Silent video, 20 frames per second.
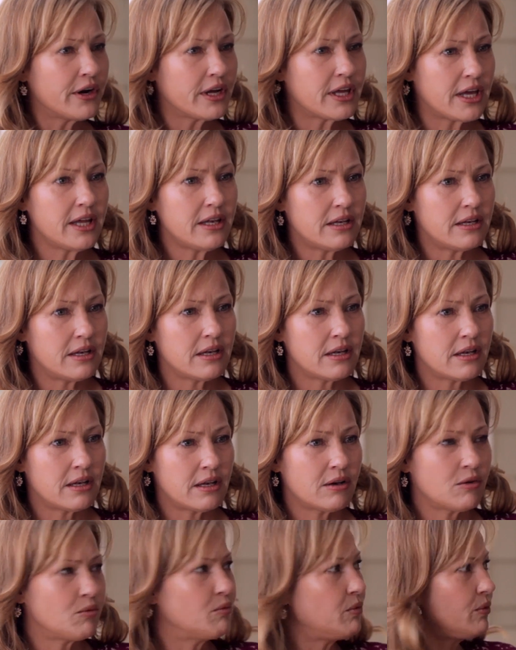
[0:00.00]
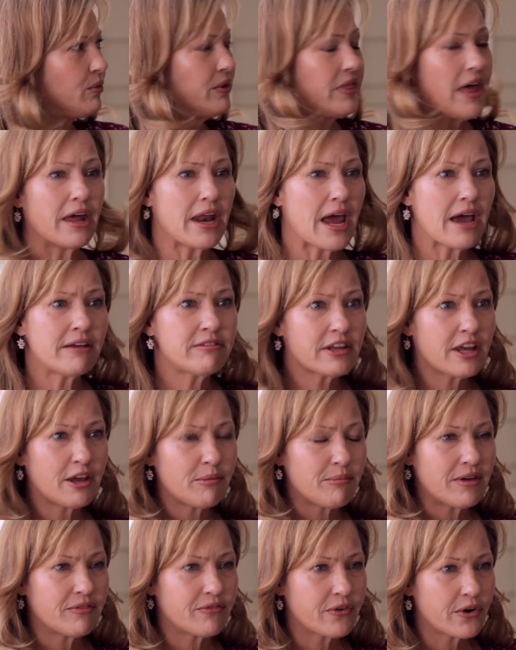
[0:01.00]
her a kitten without
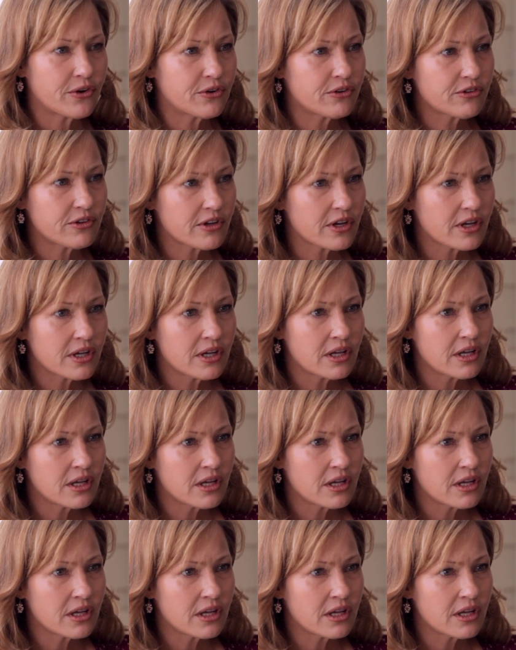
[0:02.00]
asking me first.